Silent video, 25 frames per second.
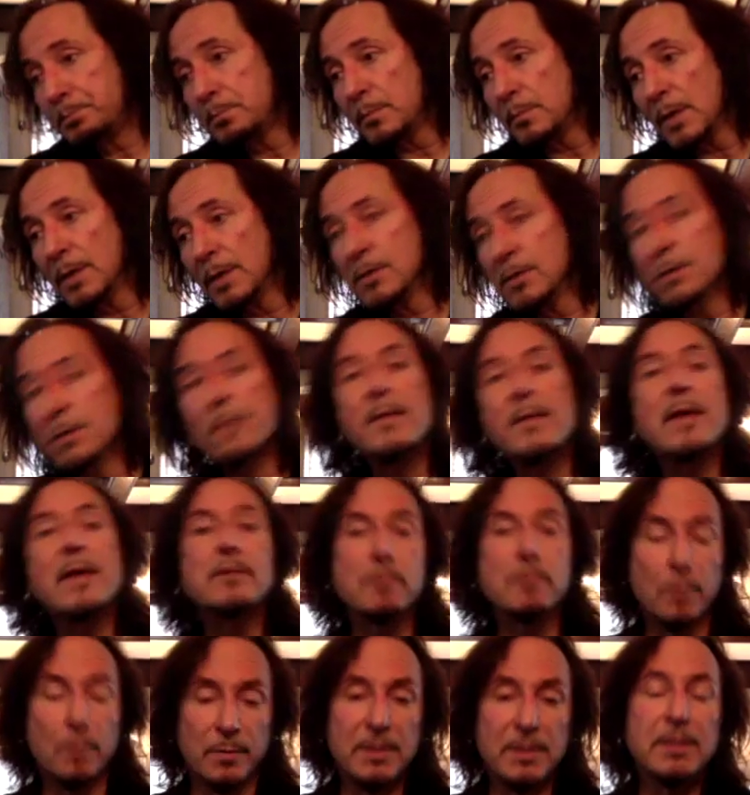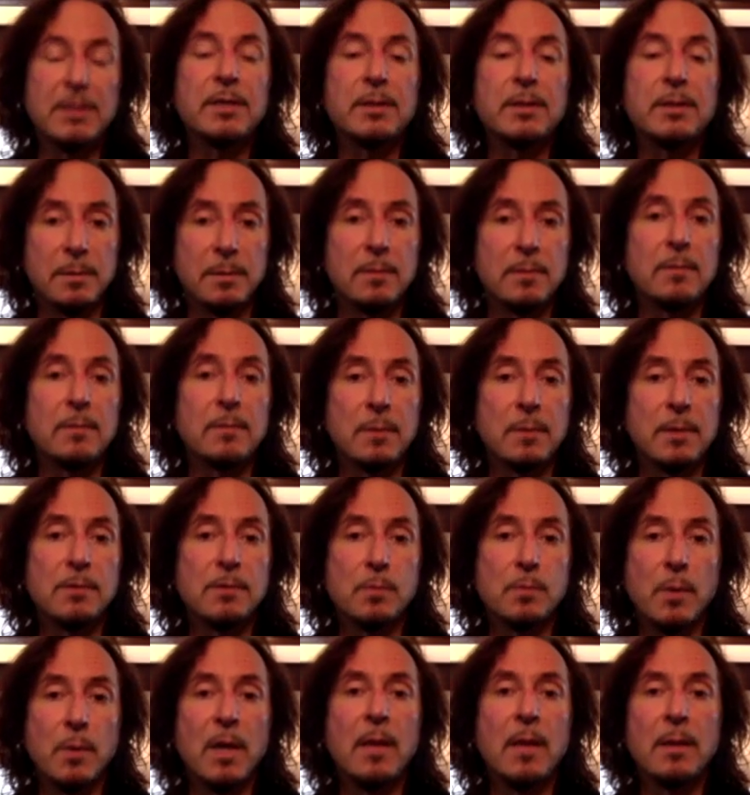So that's what we did
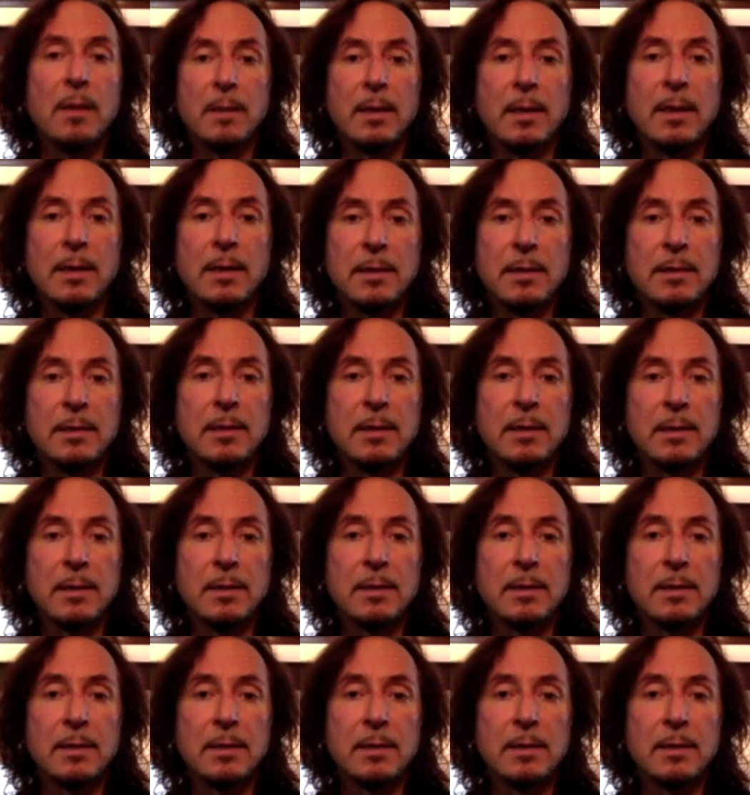as well. And